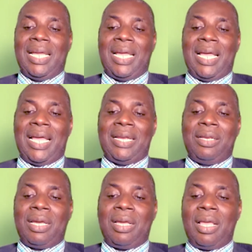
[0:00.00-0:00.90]

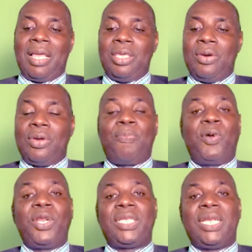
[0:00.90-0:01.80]
And you could
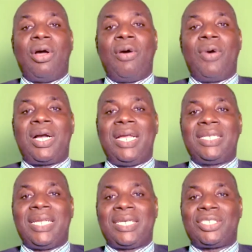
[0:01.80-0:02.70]
put it in our
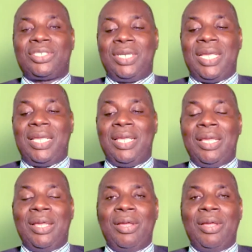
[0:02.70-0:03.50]
context today.